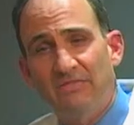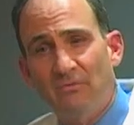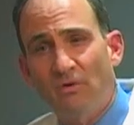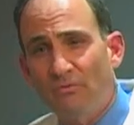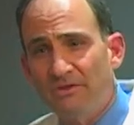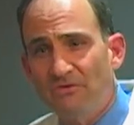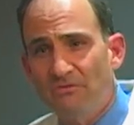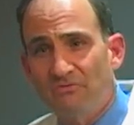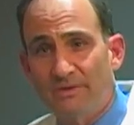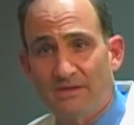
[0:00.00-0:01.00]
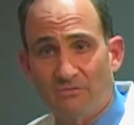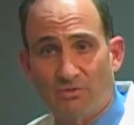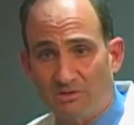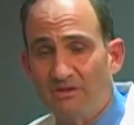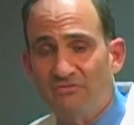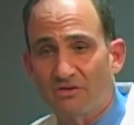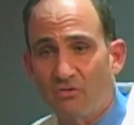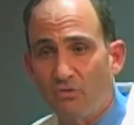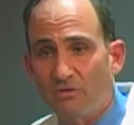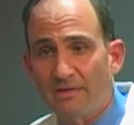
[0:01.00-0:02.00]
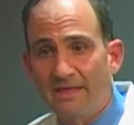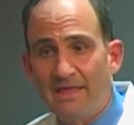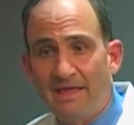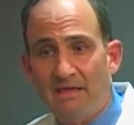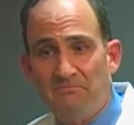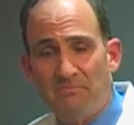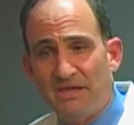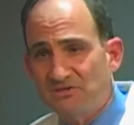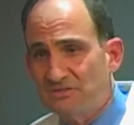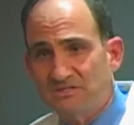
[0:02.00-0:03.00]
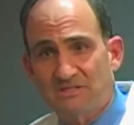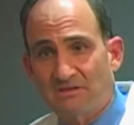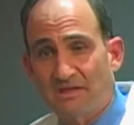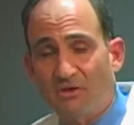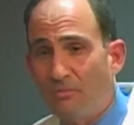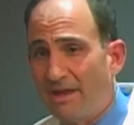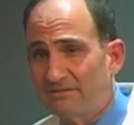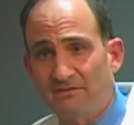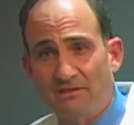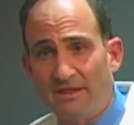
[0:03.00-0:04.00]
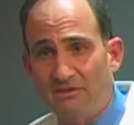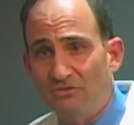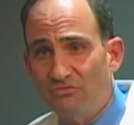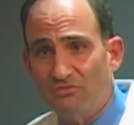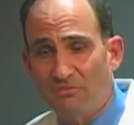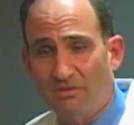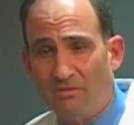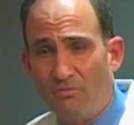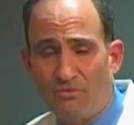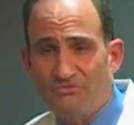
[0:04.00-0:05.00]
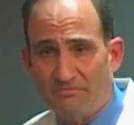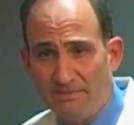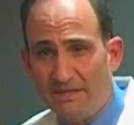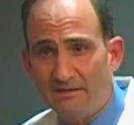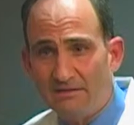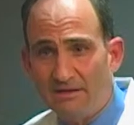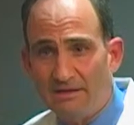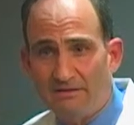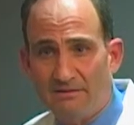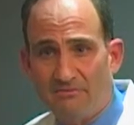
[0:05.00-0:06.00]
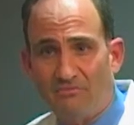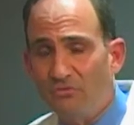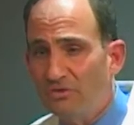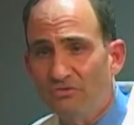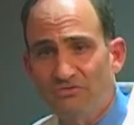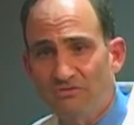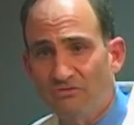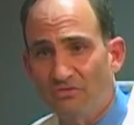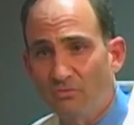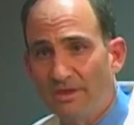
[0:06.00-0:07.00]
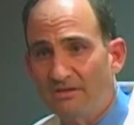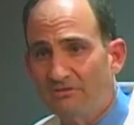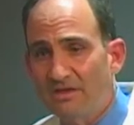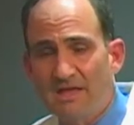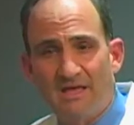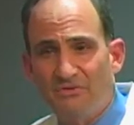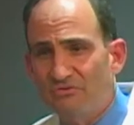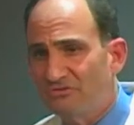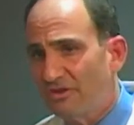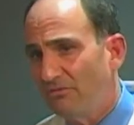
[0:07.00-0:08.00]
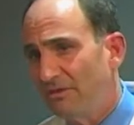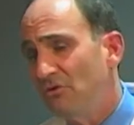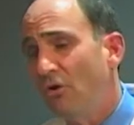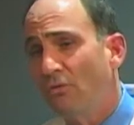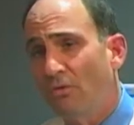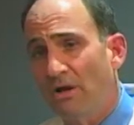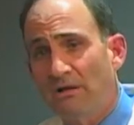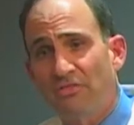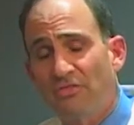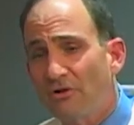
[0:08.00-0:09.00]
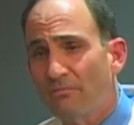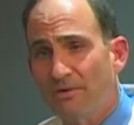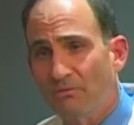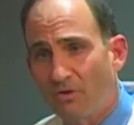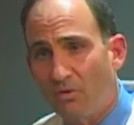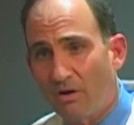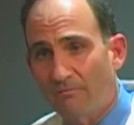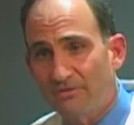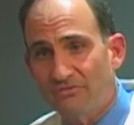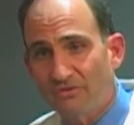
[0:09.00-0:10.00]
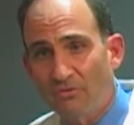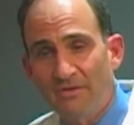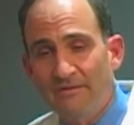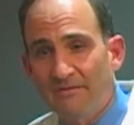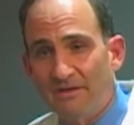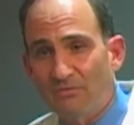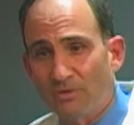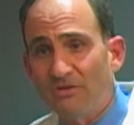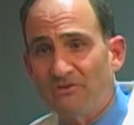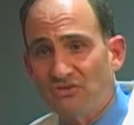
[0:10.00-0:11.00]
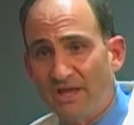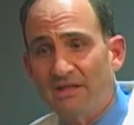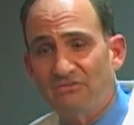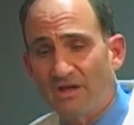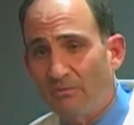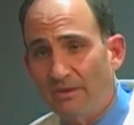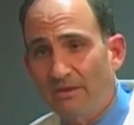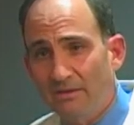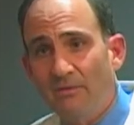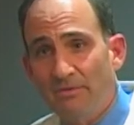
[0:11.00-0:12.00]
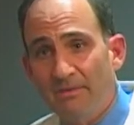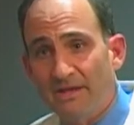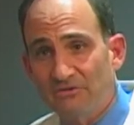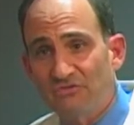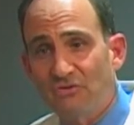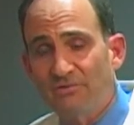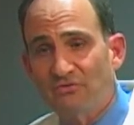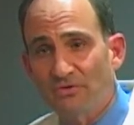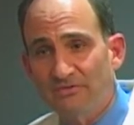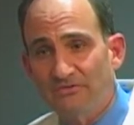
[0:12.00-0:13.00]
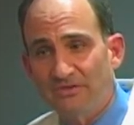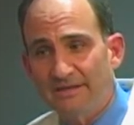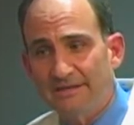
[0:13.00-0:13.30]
then what we do is we can release the cord, and patients can go back to light use almost immediately and full use in 2 weeks, and there's generally no therapy requirements. So it really changed how we manage Dupuytrens.